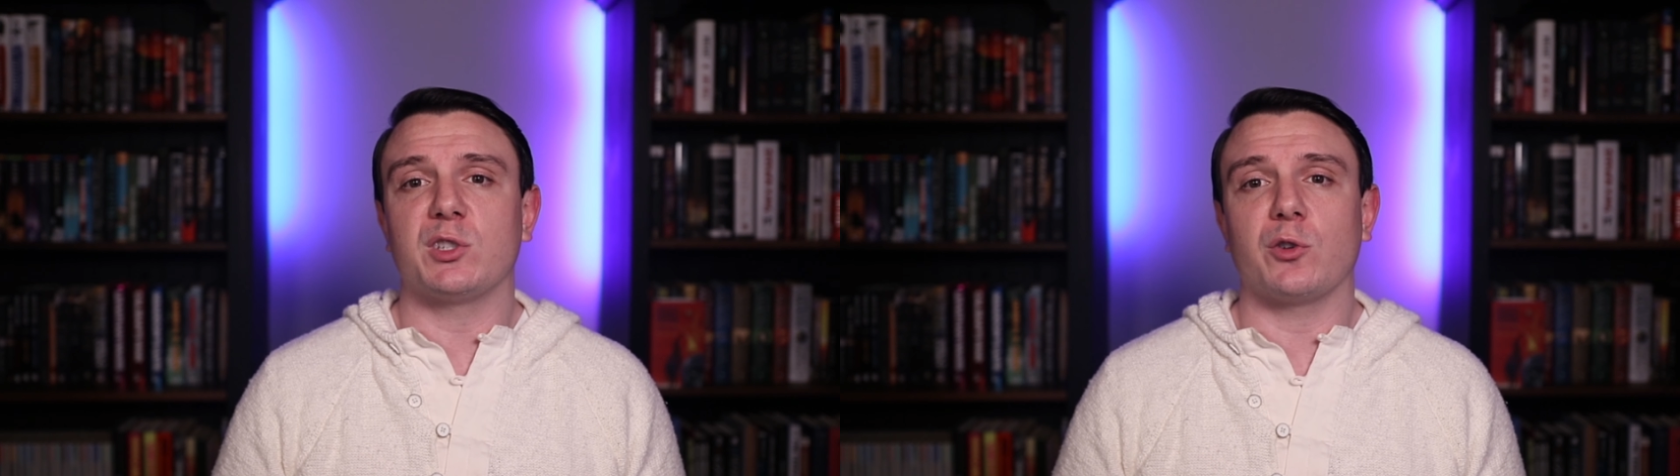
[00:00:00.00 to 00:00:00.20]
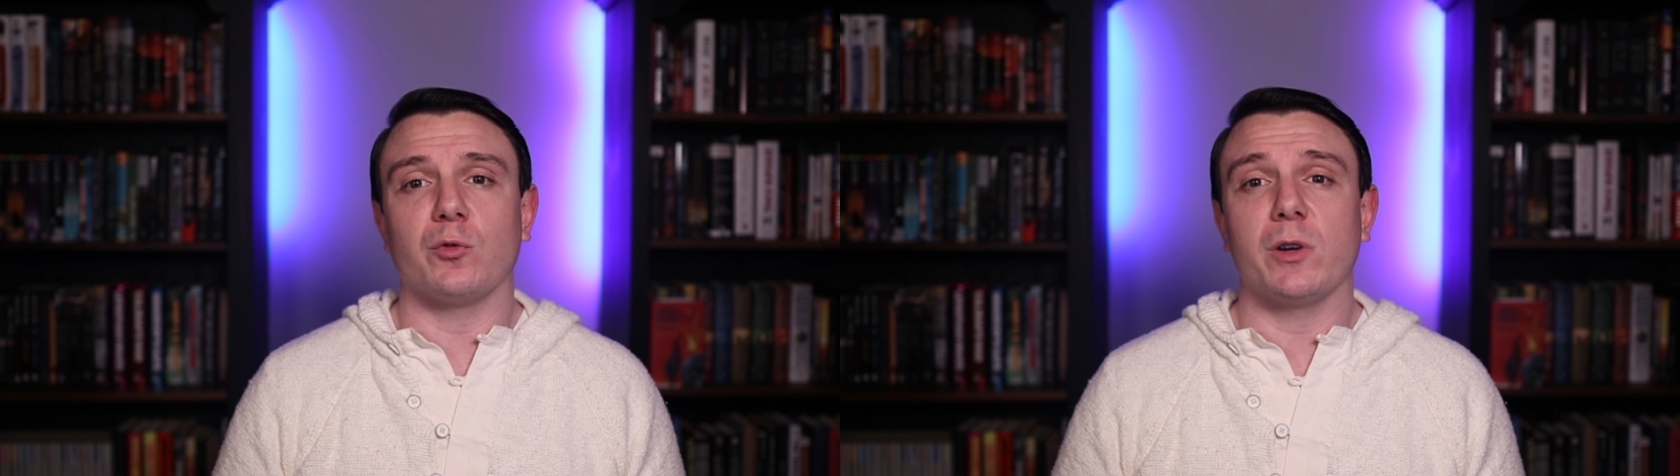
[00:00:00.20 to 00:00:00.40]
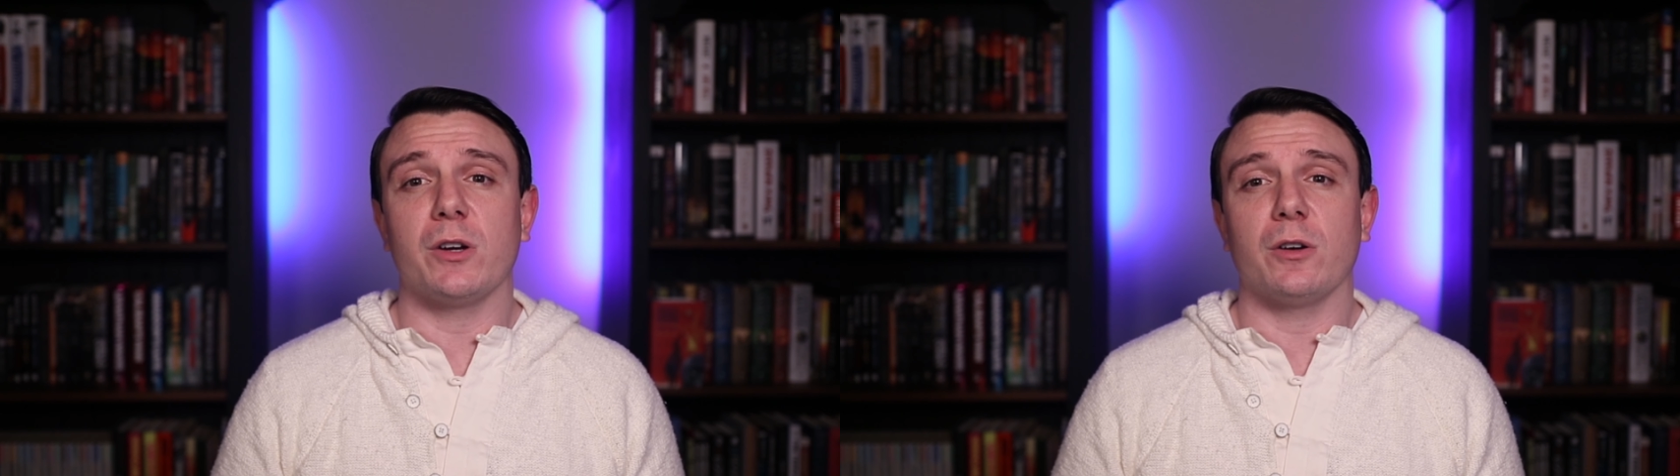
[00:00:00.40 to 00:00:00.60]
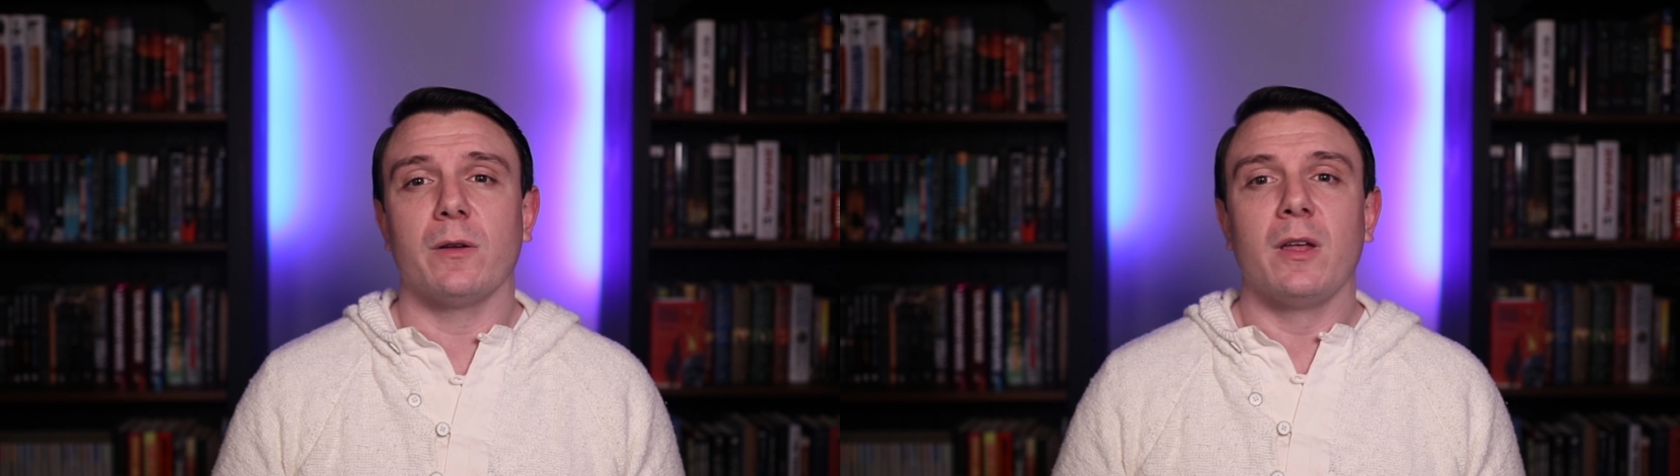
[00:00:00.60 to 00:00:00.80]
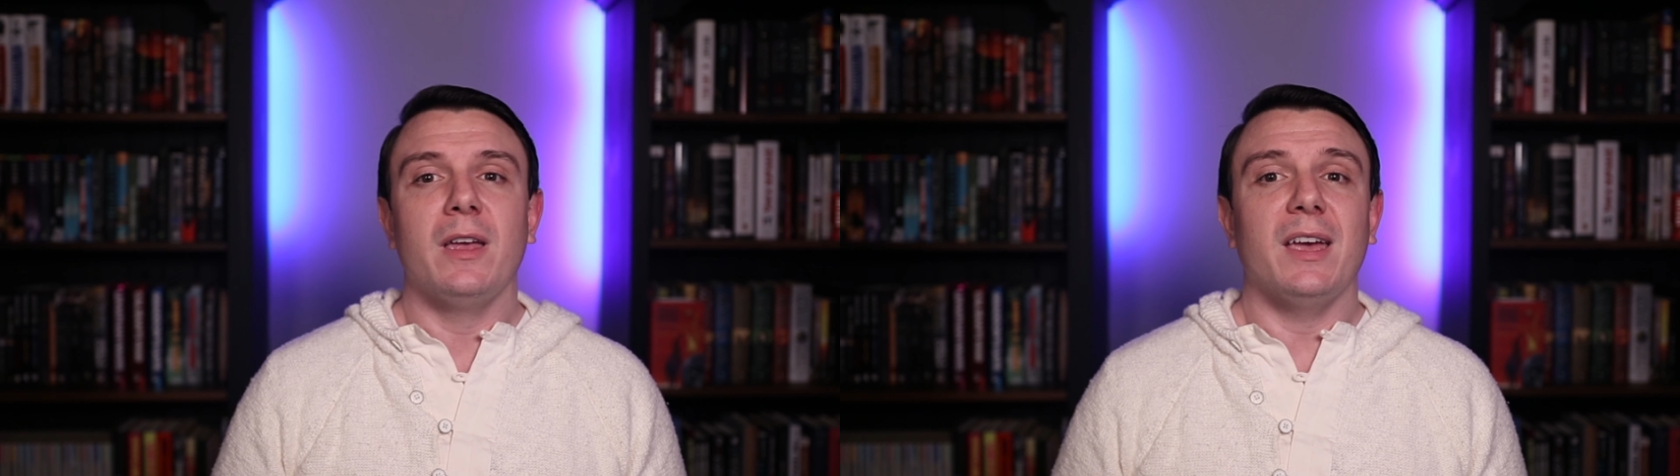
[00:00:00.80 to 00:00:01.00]
career
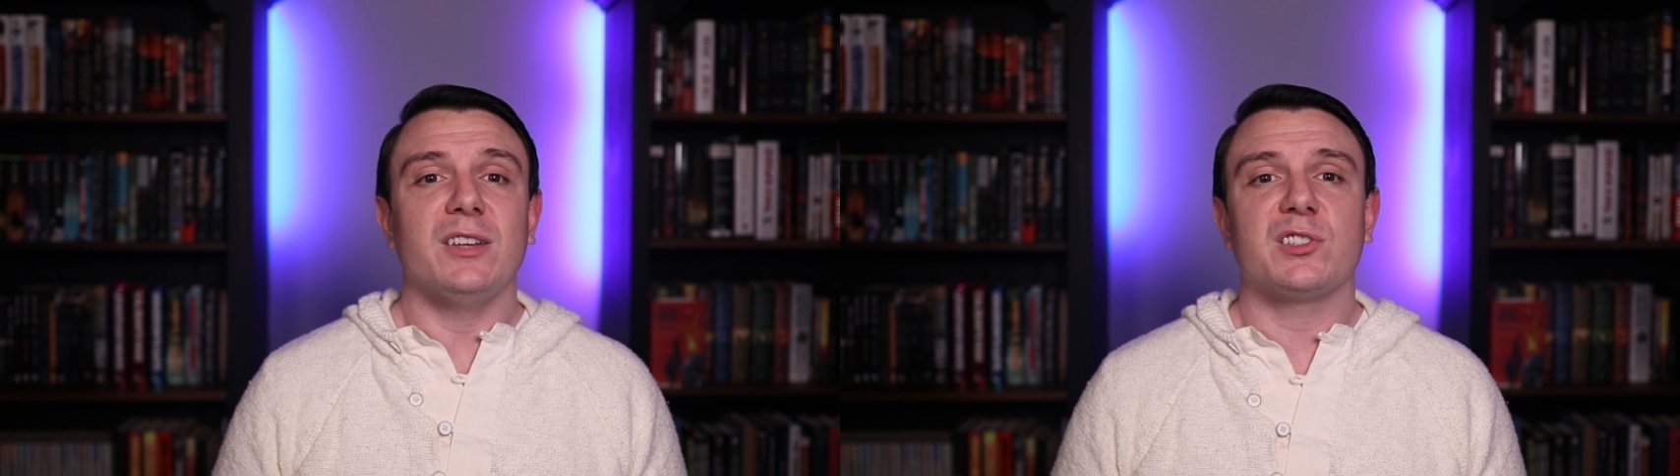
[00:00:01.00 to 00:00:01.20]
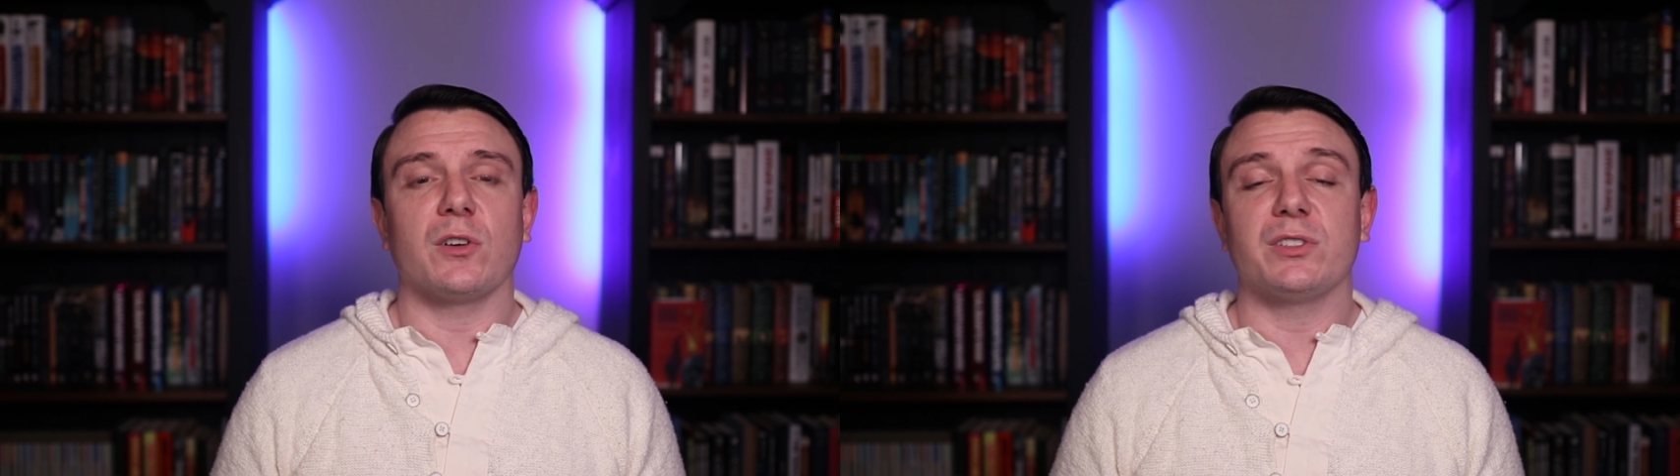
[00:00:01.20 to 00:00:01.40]
and start to